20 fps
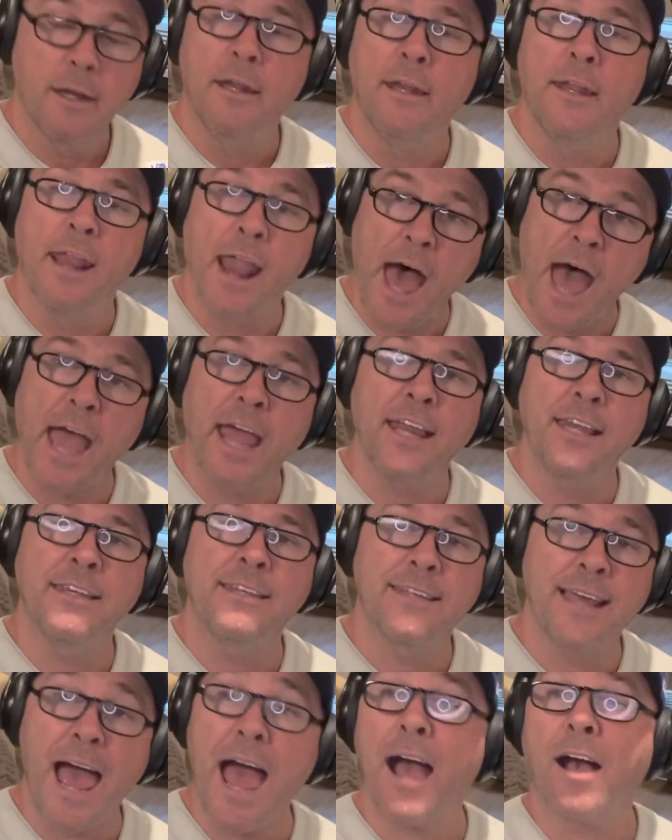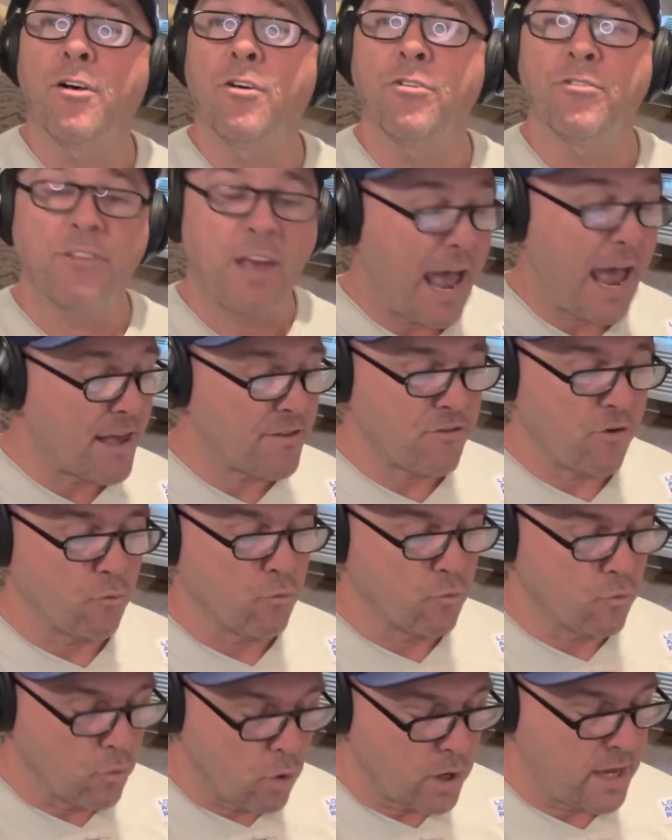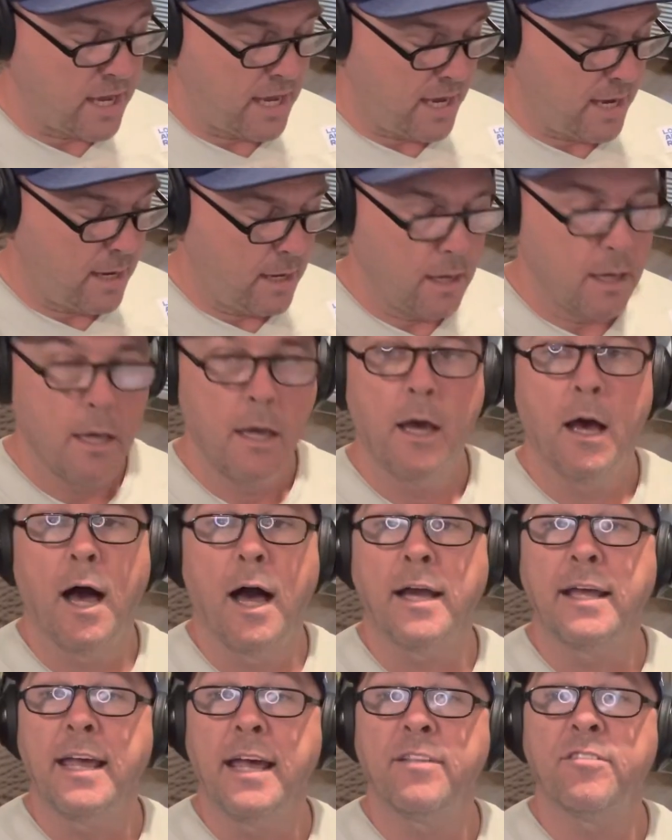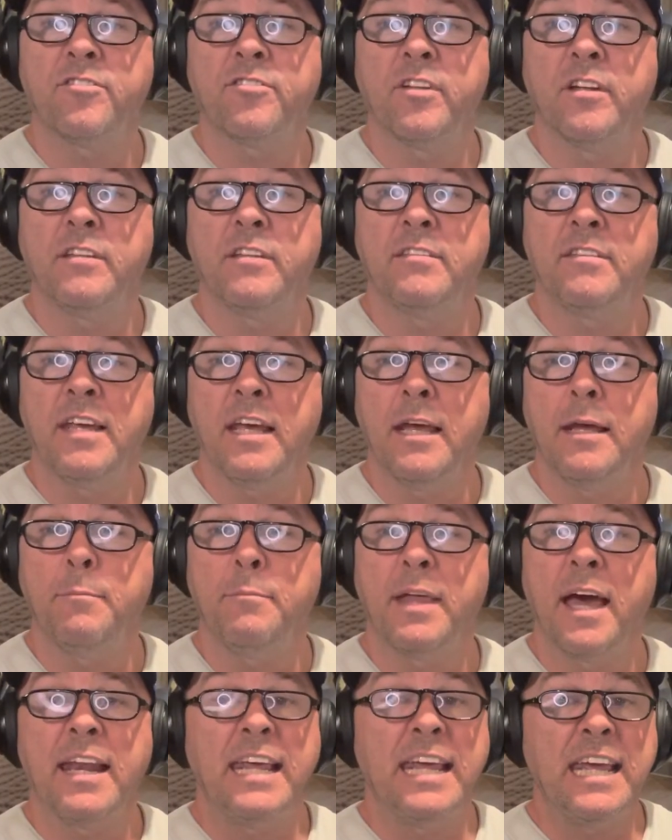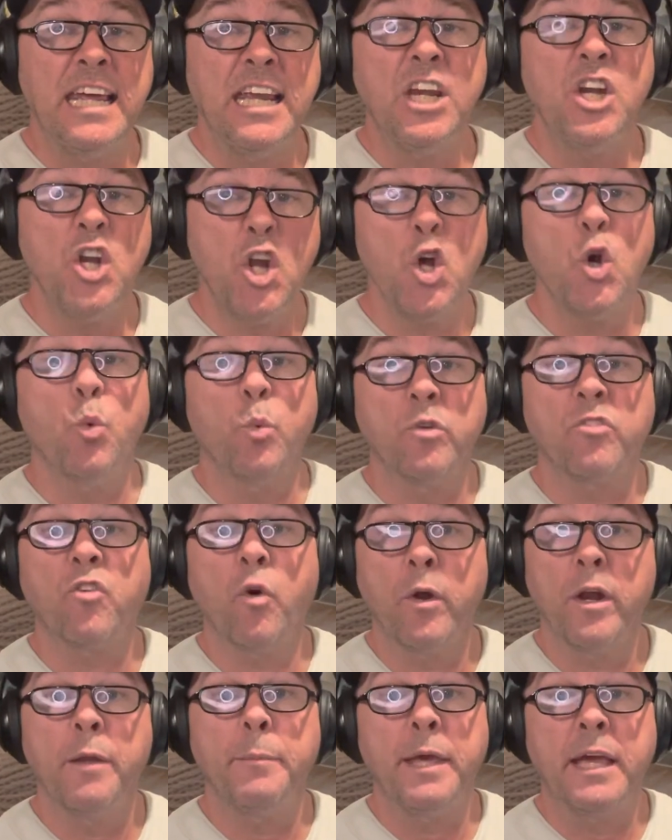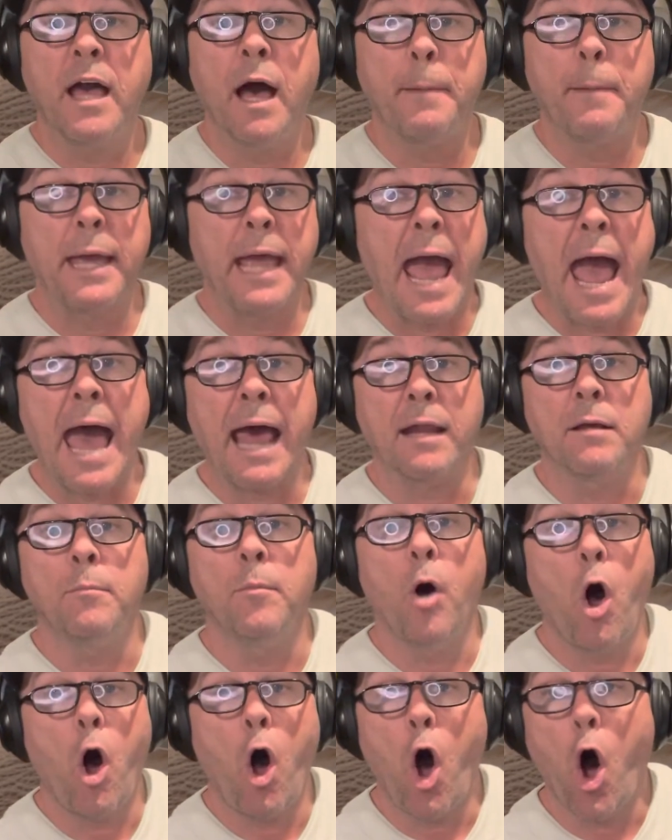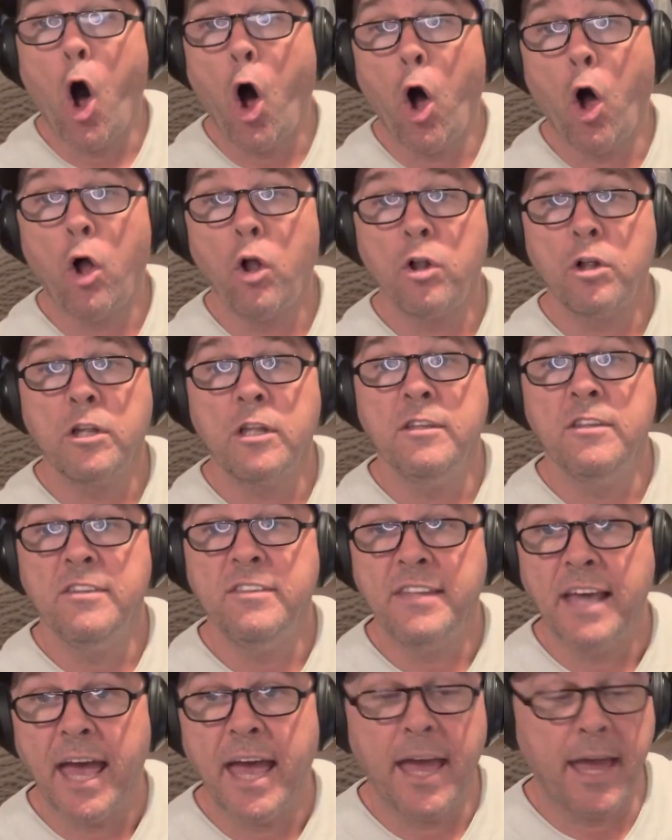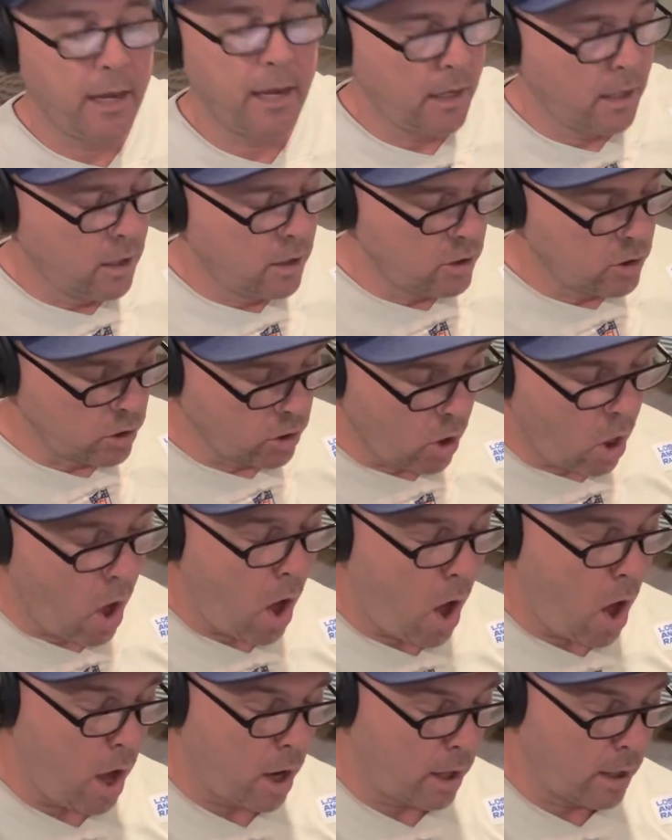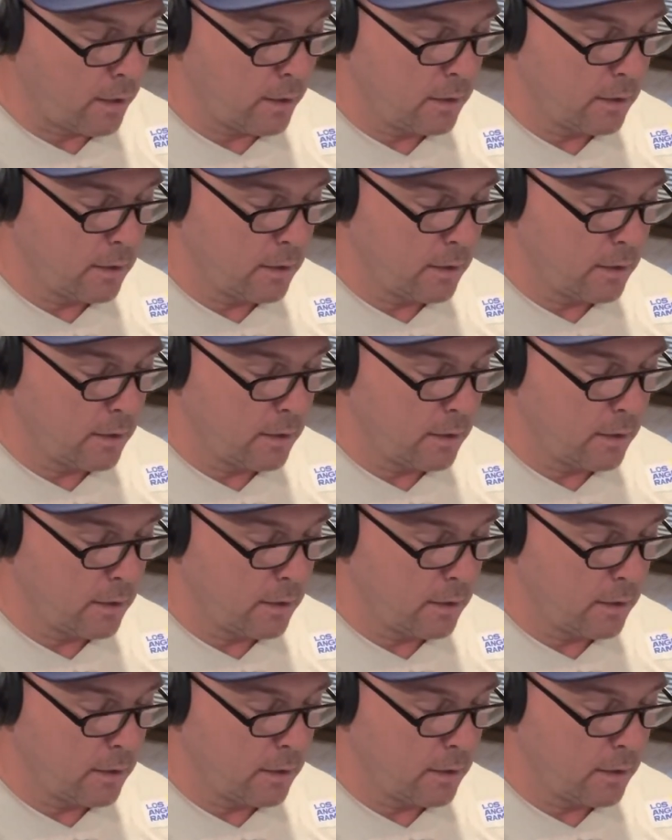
Nine tackles as a rookie against a team that he knew was going to be coming at him all day long.